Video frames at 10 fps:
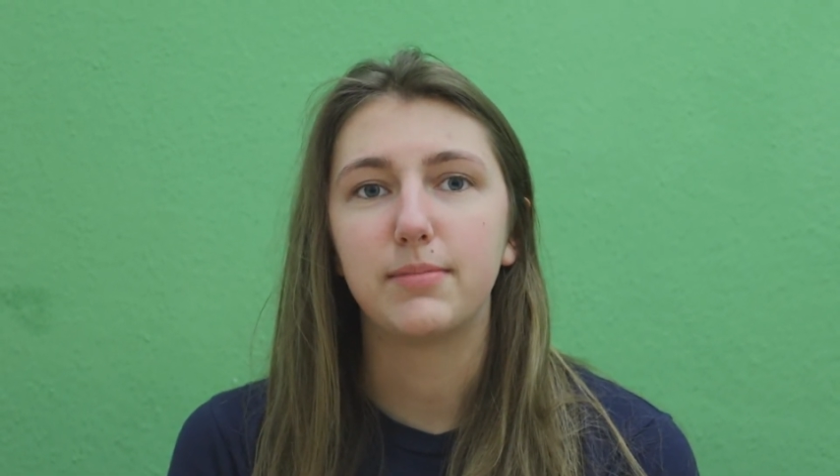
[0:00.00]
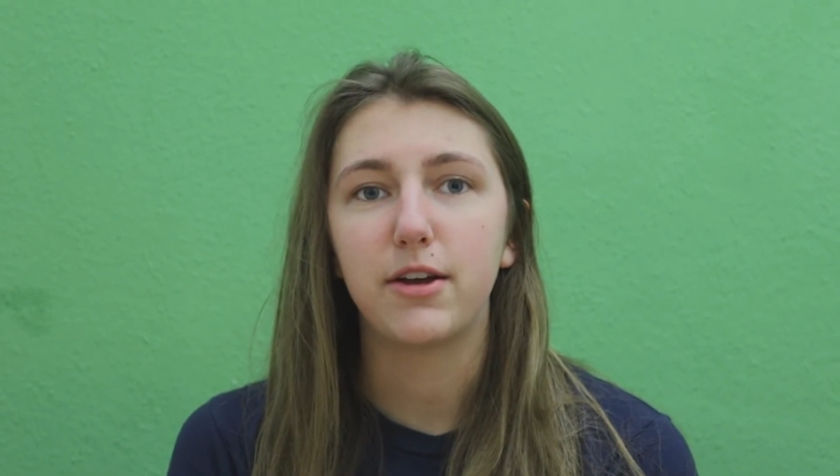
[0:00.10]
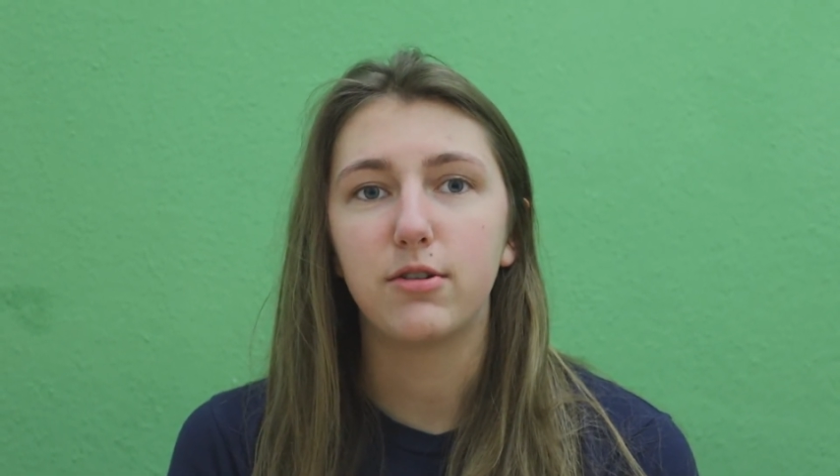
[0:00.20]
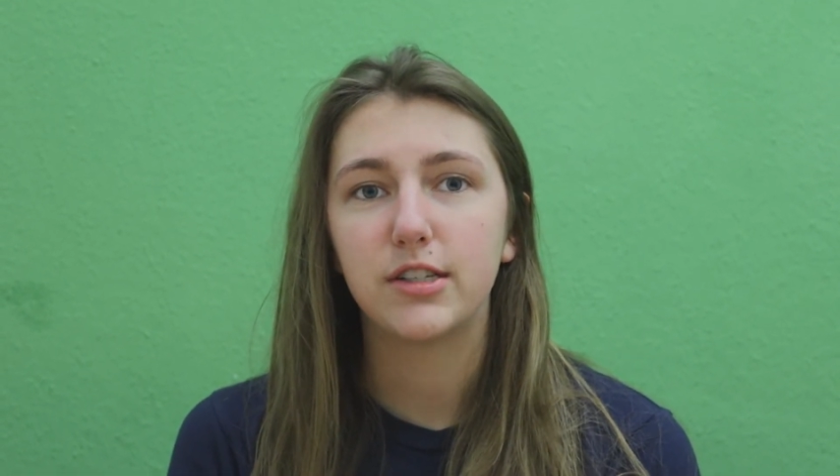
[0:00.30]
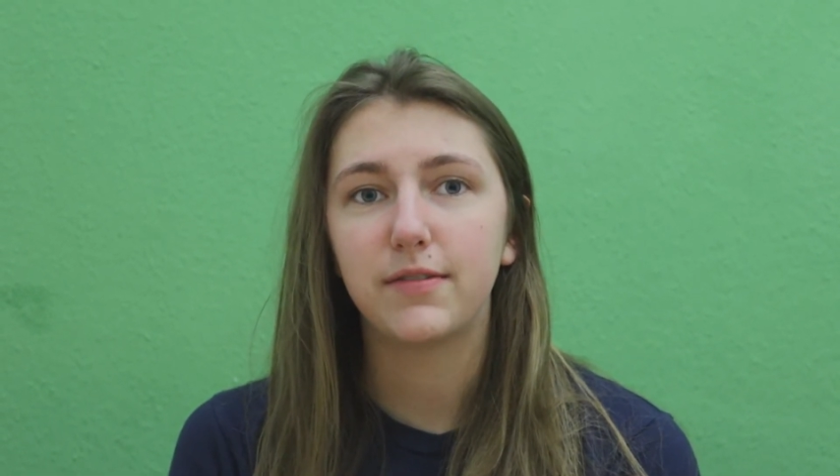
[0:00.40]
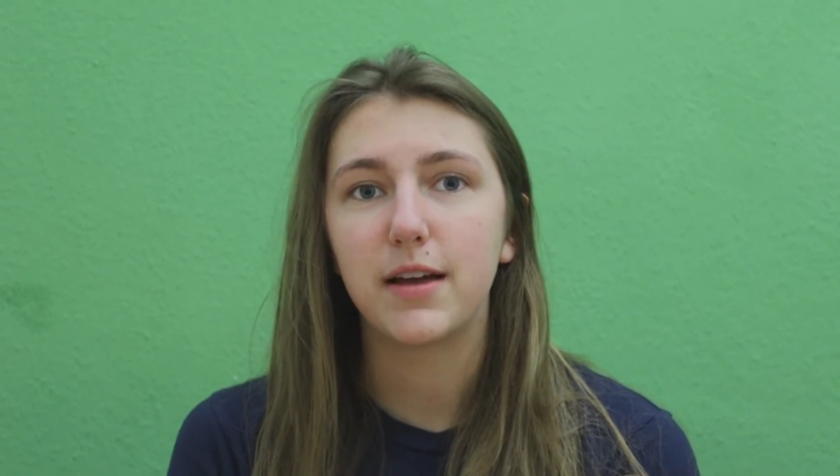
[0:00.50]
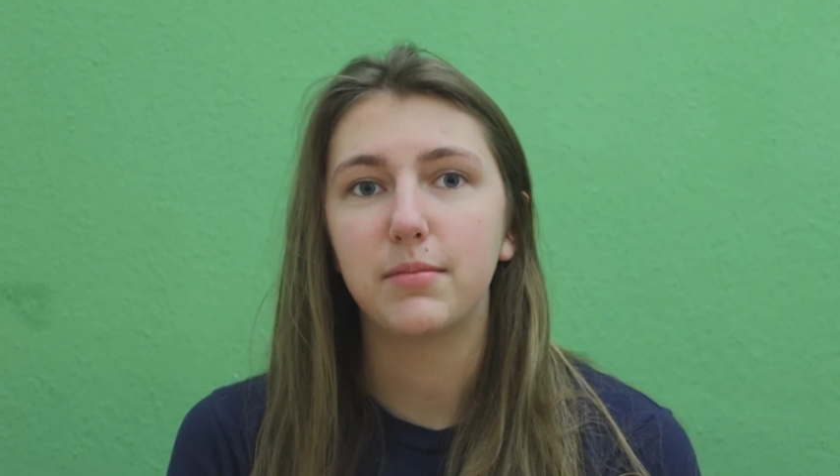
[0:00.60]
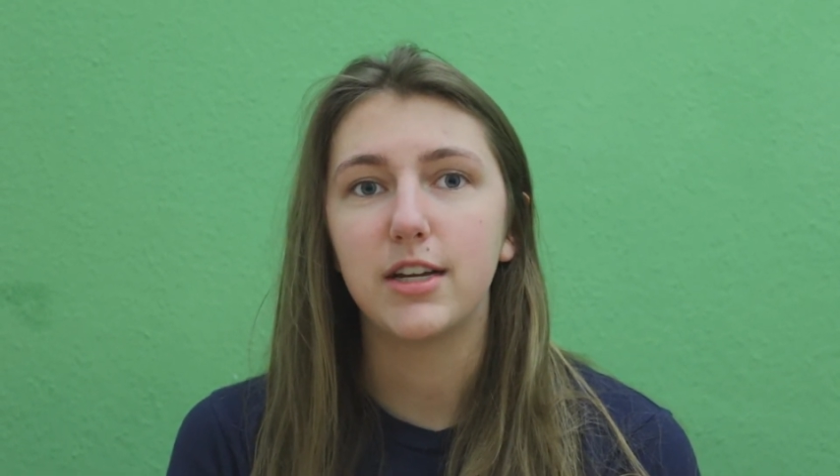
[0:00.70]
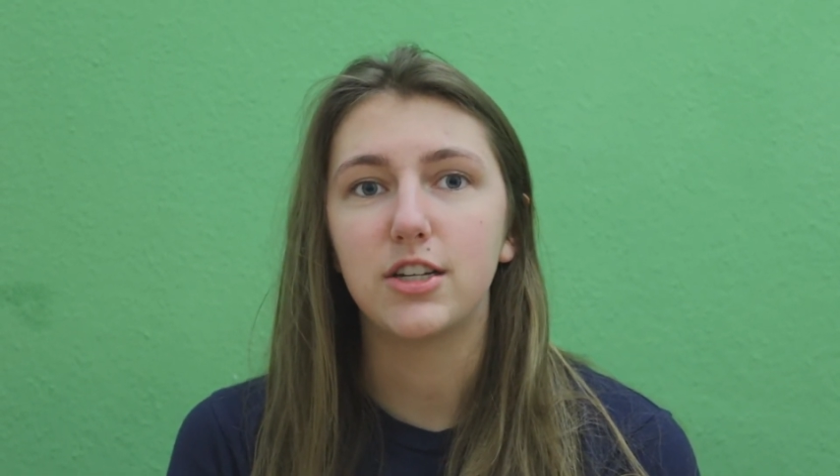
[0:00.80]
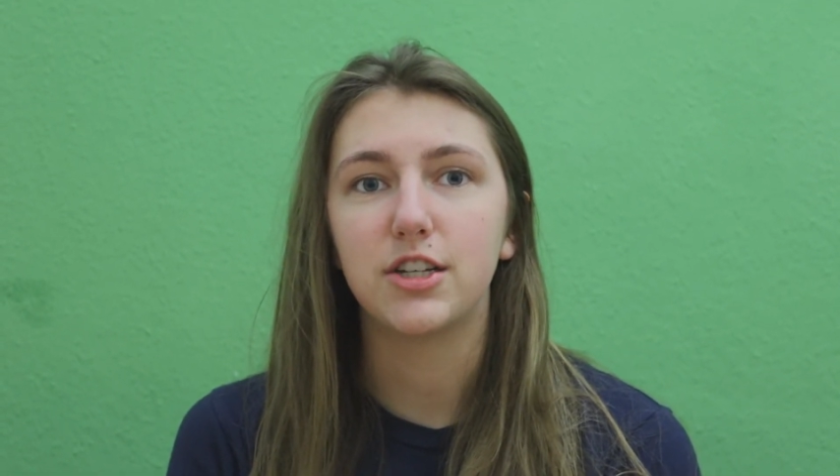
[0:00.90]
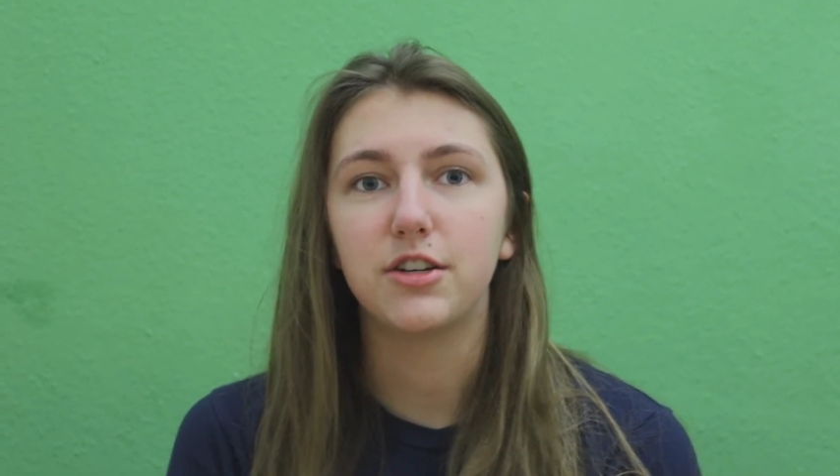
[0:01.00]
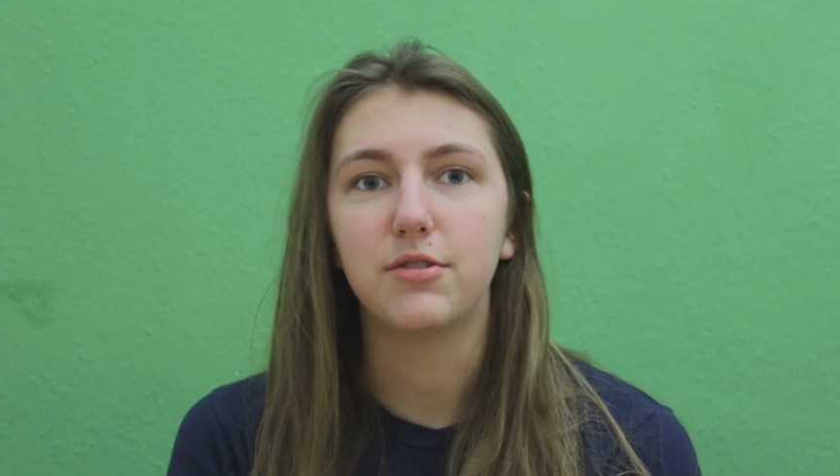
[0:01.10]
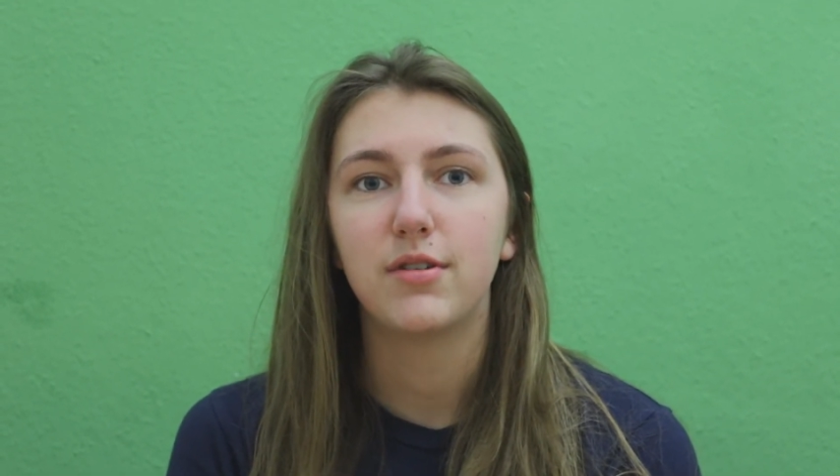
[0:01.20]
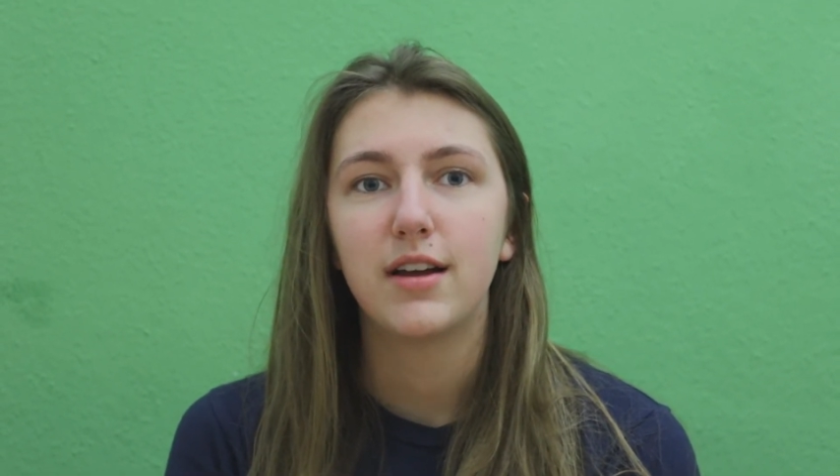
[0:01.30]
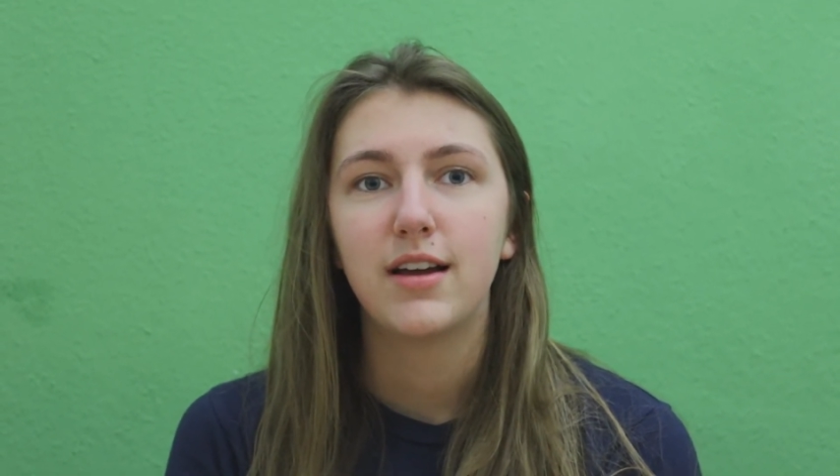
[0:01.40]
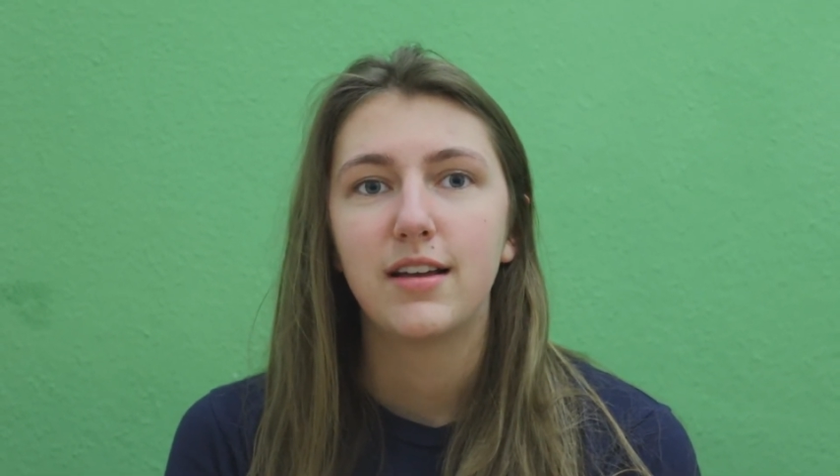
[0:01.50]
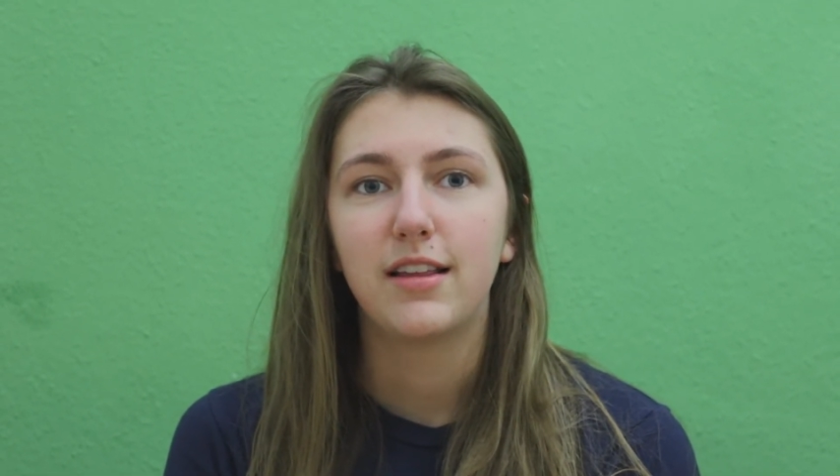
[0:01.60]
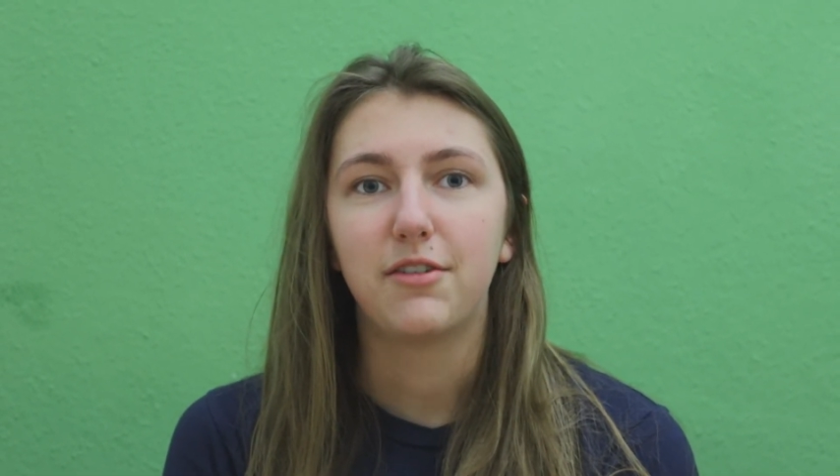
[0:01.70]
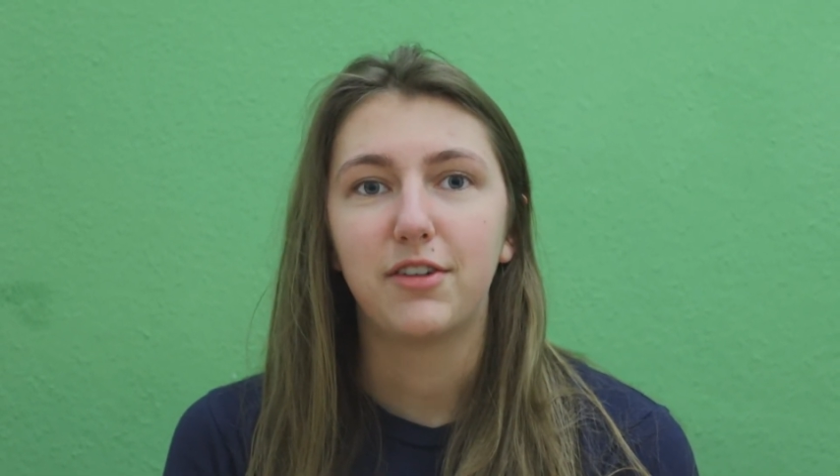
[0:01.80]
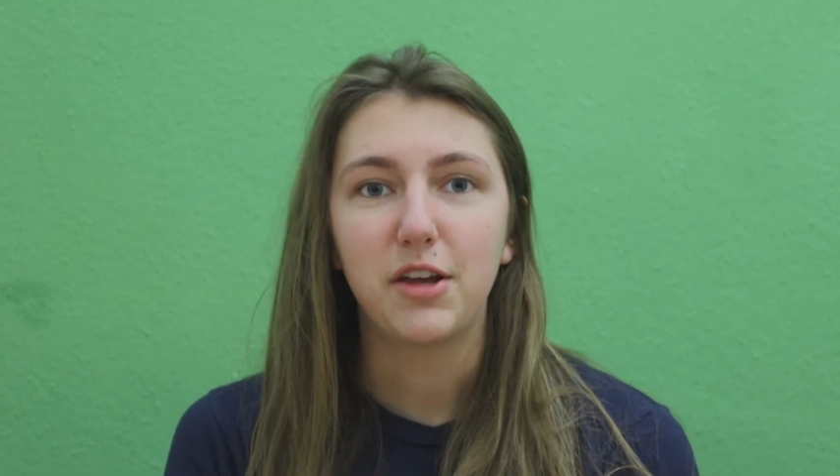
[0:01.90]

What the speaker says: my host family too. They're